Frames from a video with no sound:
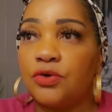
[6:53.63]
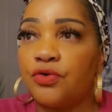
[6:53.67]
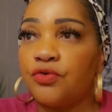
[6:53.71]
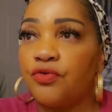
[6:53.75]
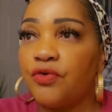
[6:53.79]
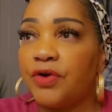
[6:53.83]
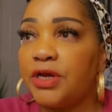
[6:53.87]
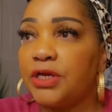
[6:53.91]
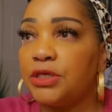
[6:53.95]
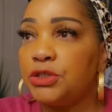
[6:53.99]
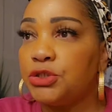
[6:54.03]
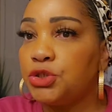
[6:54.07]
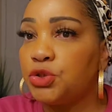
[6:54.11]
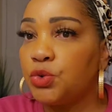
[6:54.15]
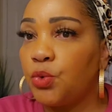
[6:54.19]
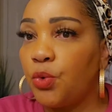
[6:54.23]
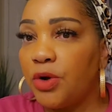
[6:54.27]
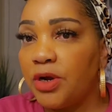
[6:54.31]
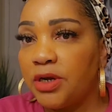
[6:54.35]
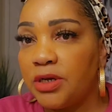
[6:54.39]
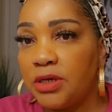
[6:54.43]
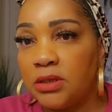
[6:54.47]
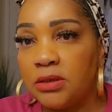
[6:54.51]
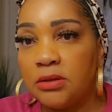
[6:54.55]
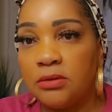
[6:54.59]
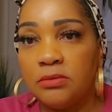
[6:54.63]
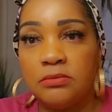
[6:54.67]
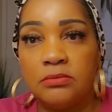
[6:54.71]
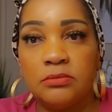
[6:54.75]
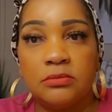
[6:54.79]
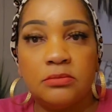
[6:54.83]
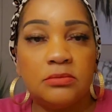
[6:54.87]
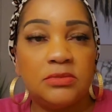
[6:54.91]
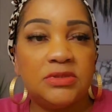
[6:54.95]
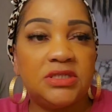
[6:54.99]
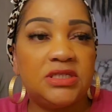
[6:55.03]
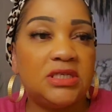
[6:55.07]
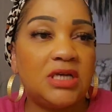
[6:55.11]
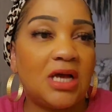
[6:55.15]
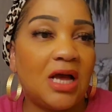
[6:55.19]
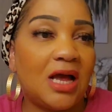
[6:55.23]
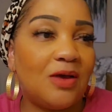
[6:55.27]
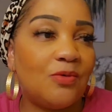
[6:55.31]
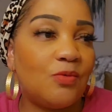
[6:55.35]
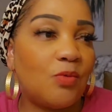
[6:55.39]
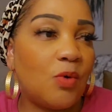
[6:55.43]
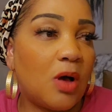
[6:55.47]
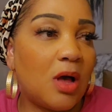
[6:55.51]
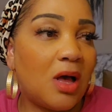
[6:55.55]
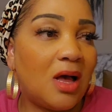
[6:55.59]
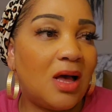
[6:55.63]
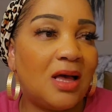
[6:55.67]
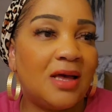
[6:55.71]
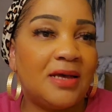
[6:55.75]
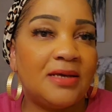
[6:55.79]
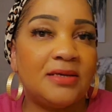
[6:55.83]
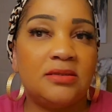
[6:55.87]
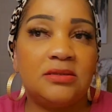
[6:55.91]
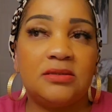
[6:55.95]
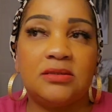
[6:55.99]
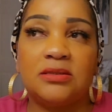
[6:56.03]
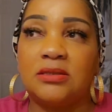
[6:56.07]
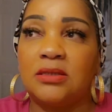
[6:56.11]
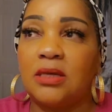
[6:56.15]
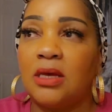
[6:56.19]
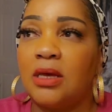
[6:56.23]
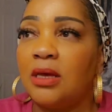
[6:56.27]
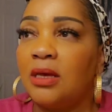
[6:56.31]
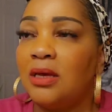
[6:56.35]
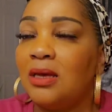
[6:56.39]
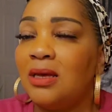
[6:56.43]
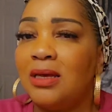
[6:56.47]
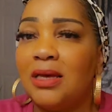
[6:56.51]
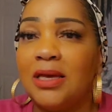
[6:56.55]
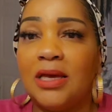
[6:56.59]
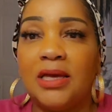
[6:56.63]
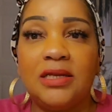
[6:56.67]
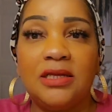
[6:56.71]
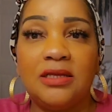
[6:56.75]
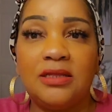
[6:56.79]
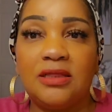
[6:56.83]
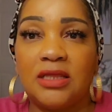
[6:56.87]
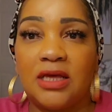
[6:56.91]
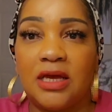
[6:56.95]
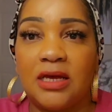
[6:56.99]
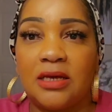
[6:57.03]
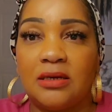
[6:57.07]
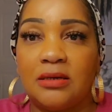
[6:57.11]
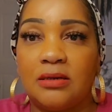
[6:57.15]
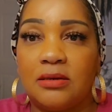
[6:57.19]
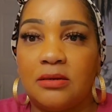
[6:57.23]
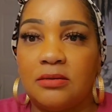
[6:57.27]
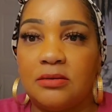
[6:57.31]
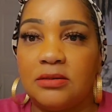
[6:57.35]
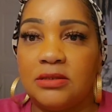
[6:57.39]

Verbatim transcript: Cricut Joy DIYs, anything.